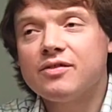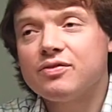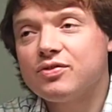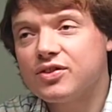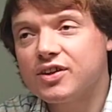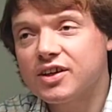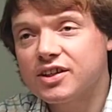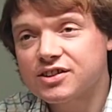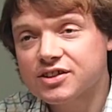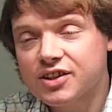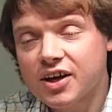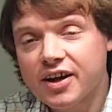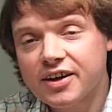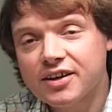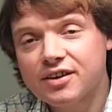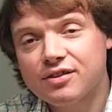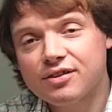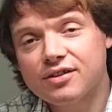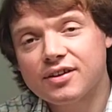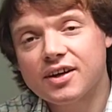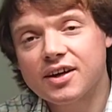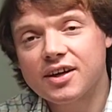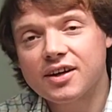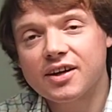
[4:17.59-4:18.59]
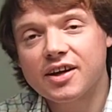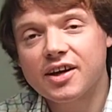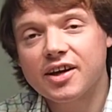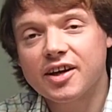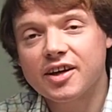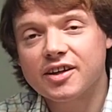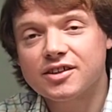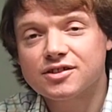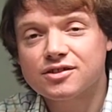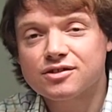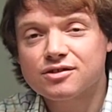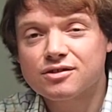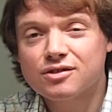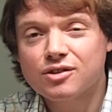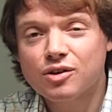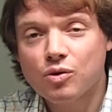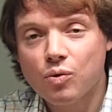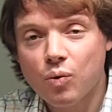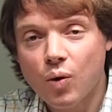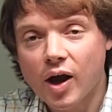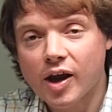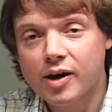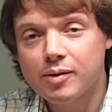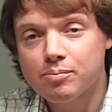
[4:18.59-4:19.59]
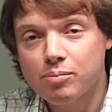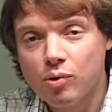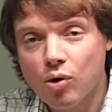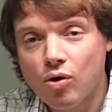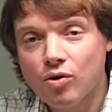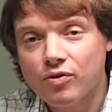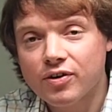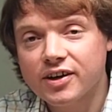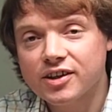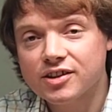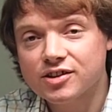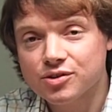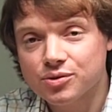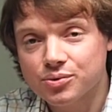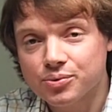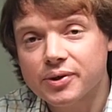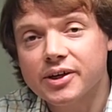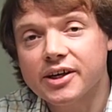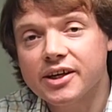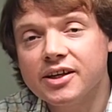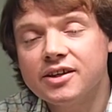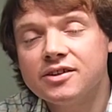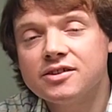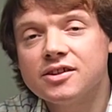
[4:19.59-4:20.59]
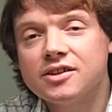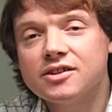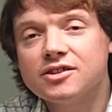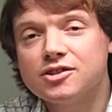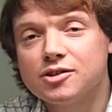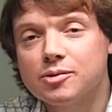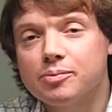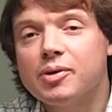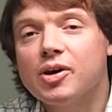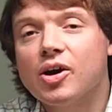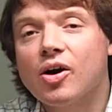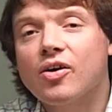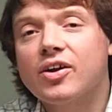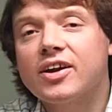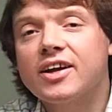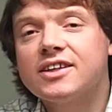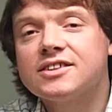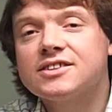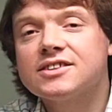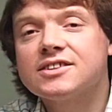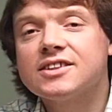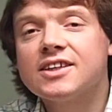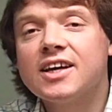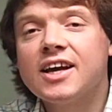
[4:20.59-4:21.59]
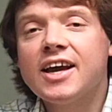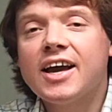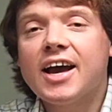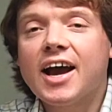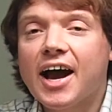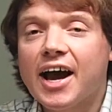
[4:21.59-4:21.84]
This kind of thing is quite boring to read, to be honest.